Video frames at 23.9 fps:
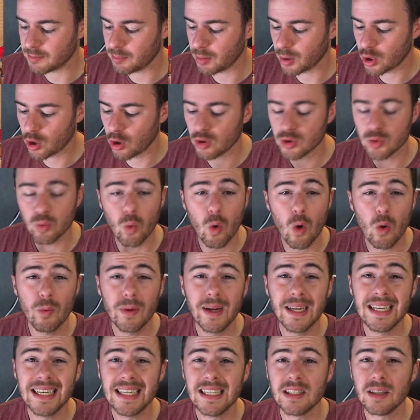because what
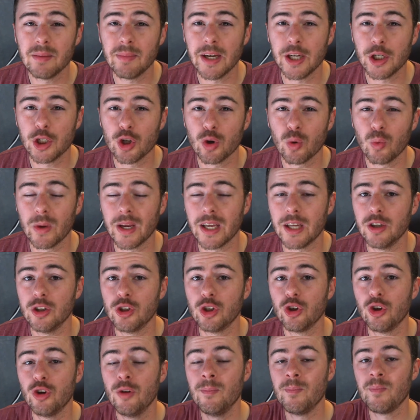we need to make sure we can
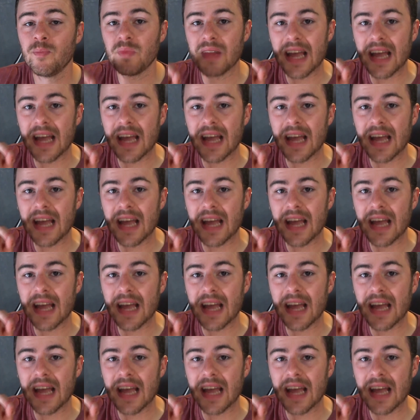do